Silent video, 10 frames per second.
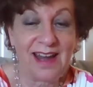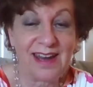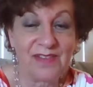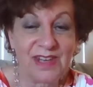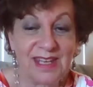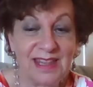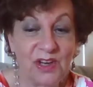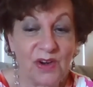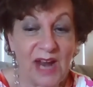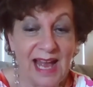everything that
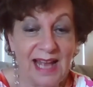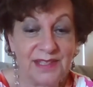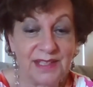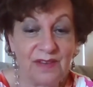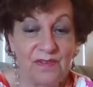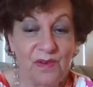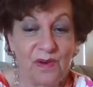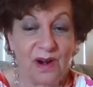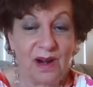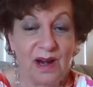you're asking
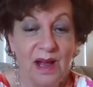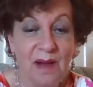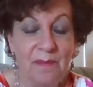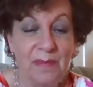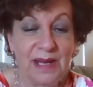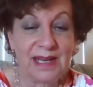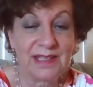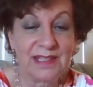for, but it's